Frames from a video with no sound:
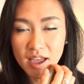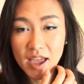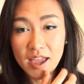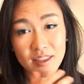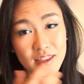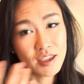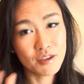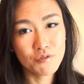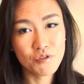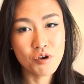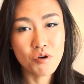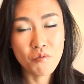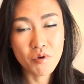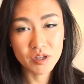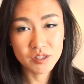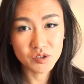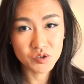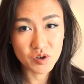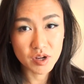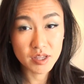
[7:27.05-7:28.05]
And if you're
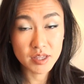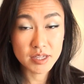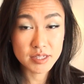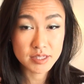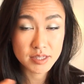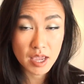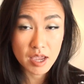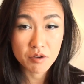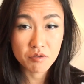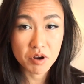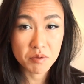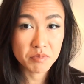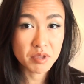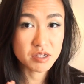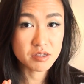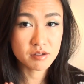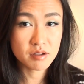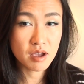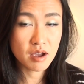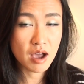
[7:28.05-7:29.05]
wondering, this day cream
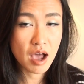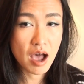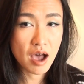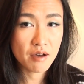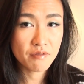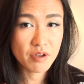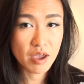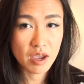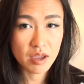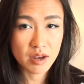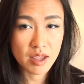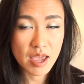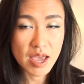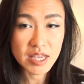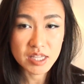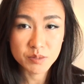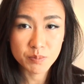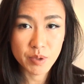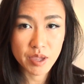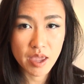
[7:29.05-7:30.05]
doesn't have any
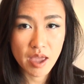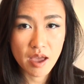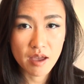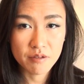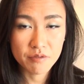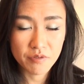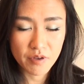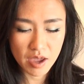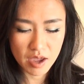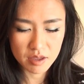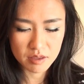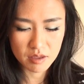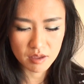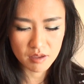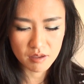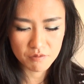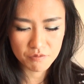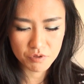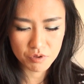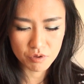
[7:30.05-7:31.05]
SPF, and
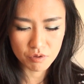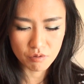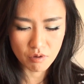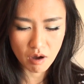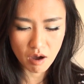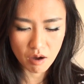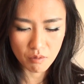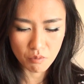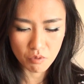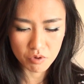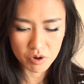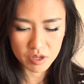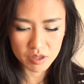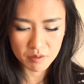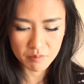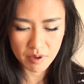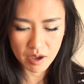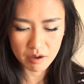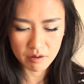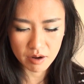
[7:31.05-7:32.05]
if you are worried
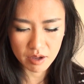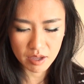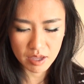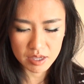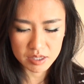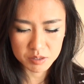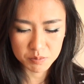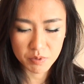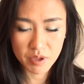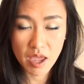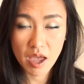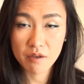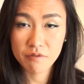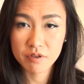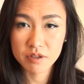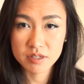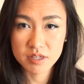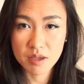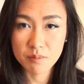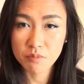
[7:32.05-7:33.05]
about like SPF
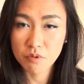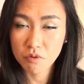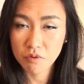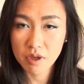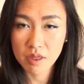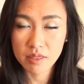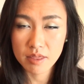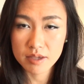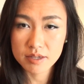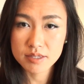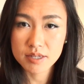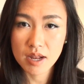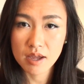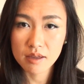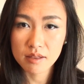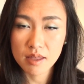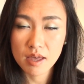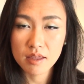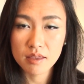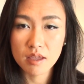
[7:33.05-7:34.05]
and sunblock and things
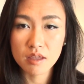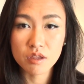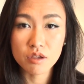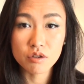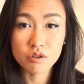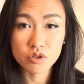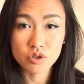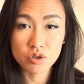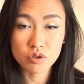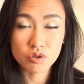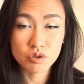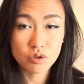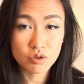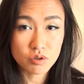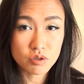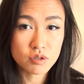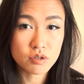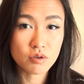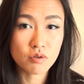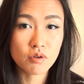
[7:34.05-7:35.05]
like that, then you should do
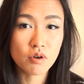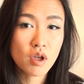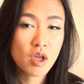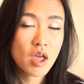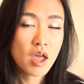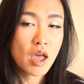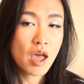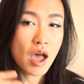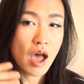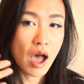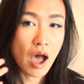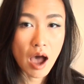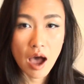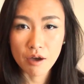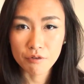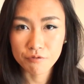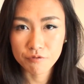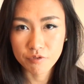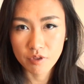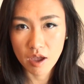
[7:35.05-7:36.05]
so
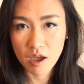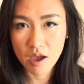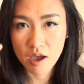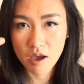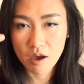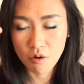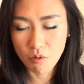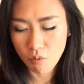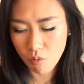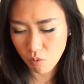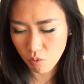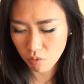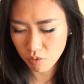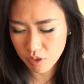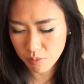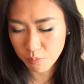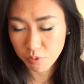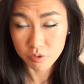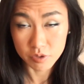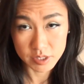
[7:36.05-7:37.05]
after all
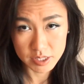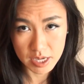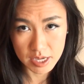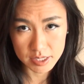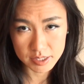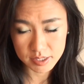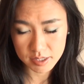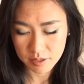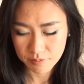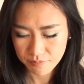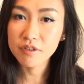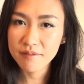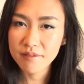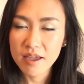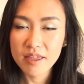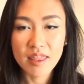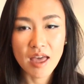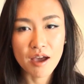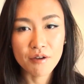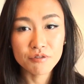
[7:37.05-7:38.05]
the process.
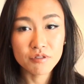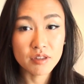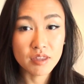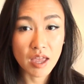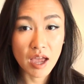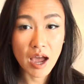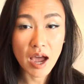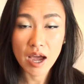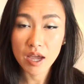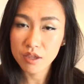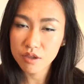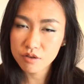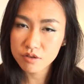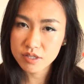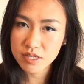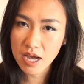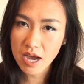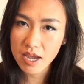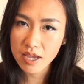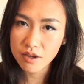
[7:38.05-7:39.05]
And after that, I
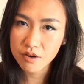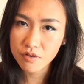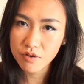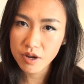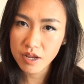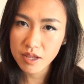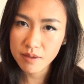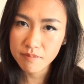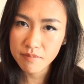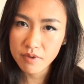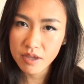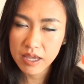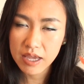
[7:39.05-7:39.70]
use eye cream.